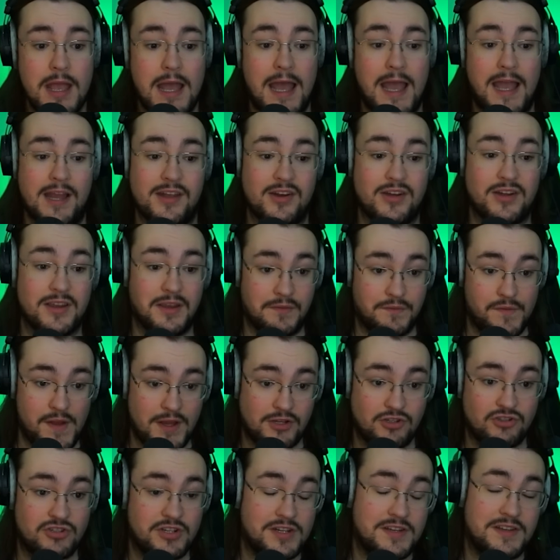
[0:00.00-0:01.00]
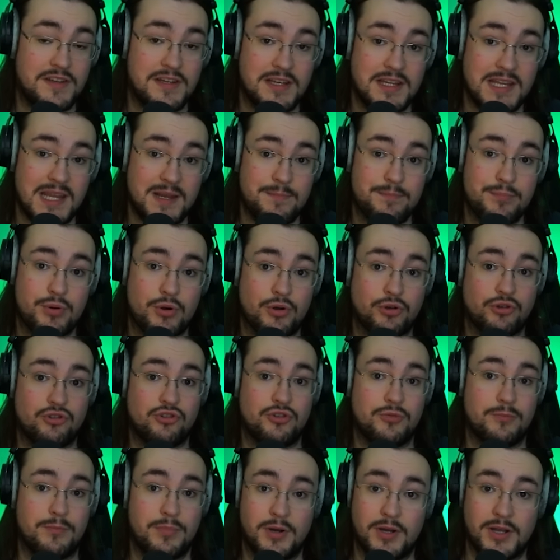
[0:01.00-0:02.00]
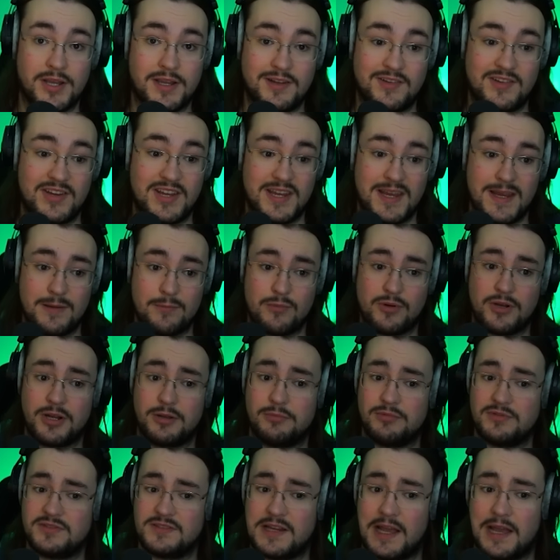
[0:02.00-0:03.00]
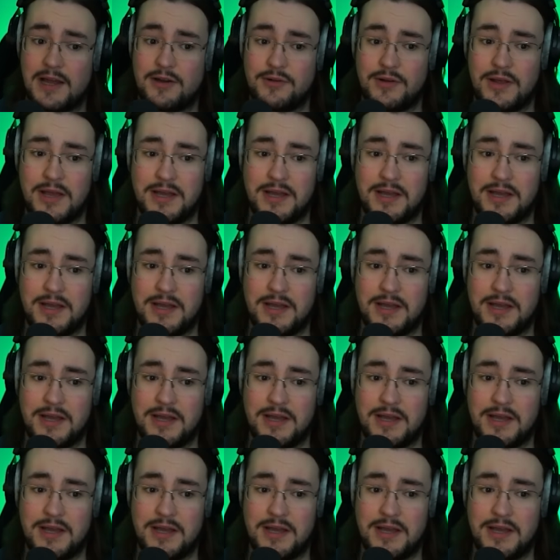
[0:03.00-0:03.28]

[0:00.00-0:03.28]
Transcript: and I eventually did get pushed by a team when I was down